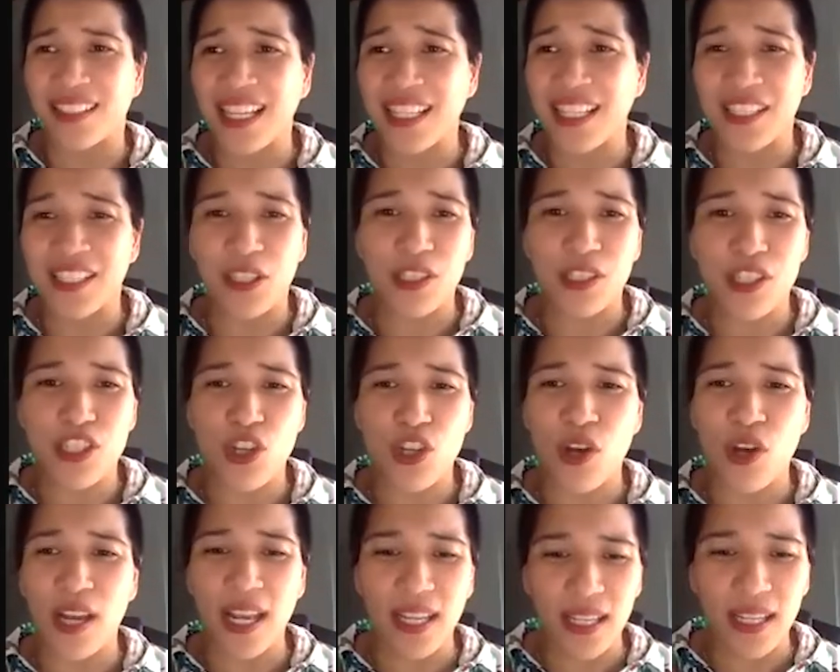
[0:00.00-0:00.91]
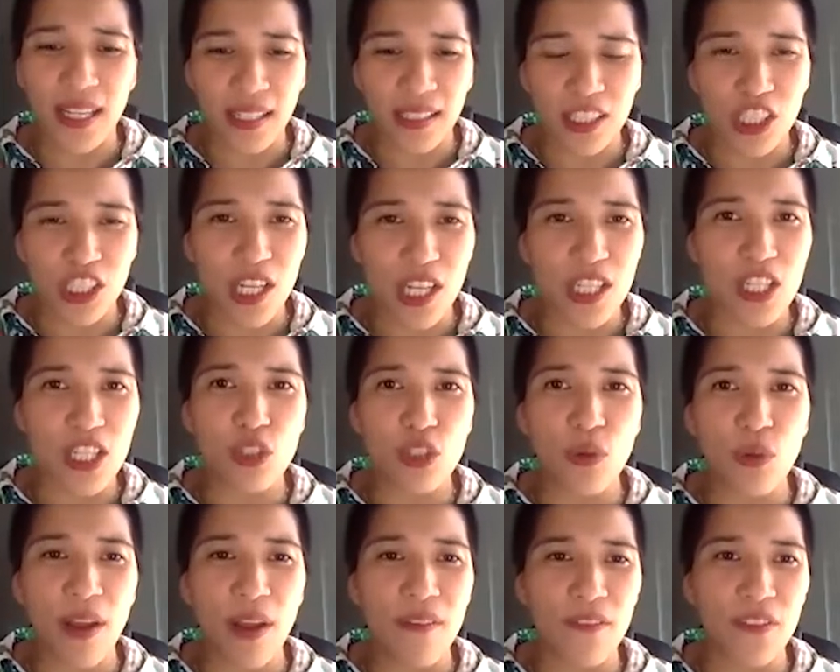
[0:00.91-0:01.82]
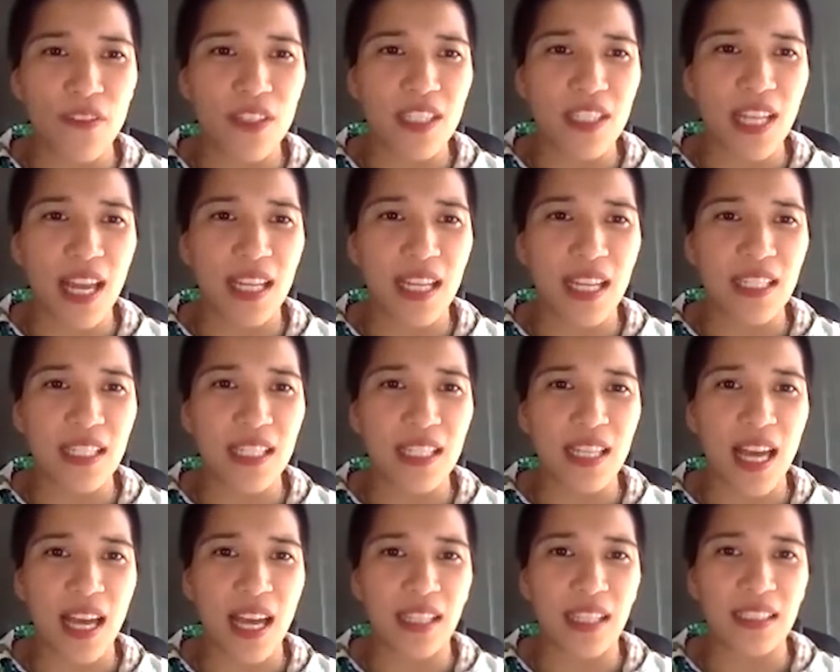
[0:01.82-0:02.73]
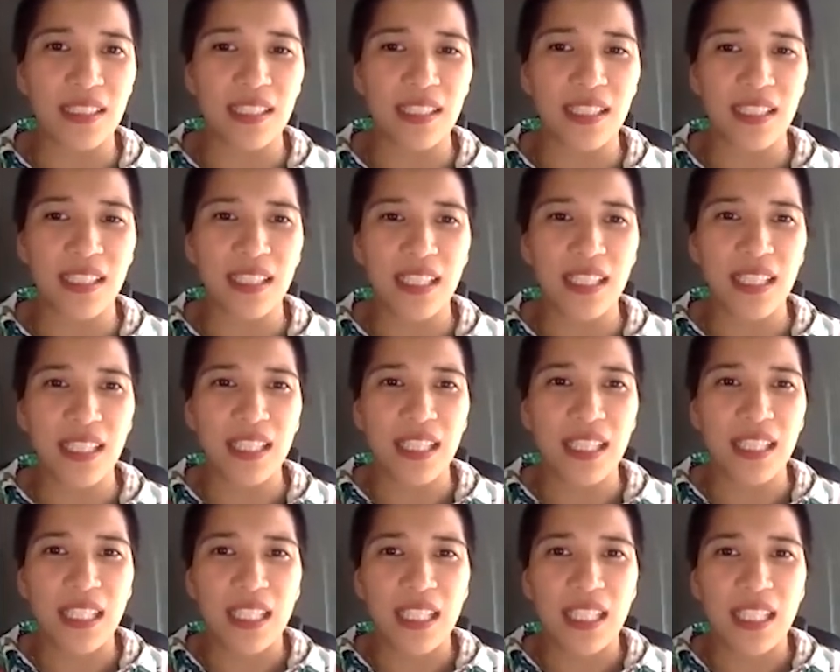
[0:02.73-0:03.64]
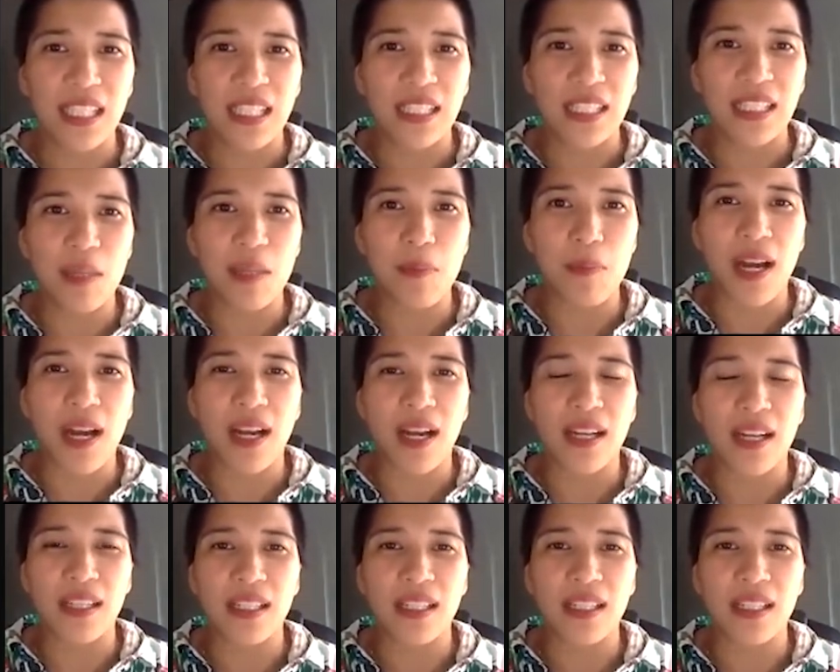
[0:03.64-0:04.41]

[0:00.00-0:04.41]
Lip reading: Can you, so just to emphasize that, 'di ba?